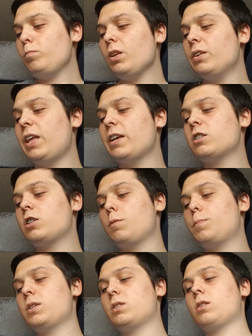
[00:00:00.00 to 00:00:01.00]
Next
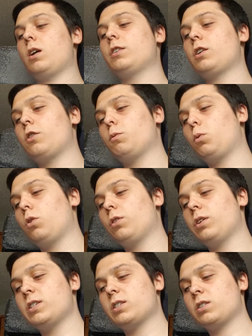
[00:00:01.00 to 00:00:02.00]
up is another one
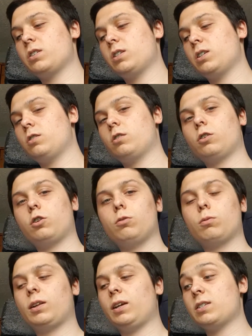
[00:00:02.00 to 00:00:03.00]
that is considered a
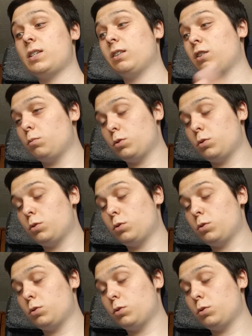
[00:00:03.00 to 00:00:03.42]
cult classic that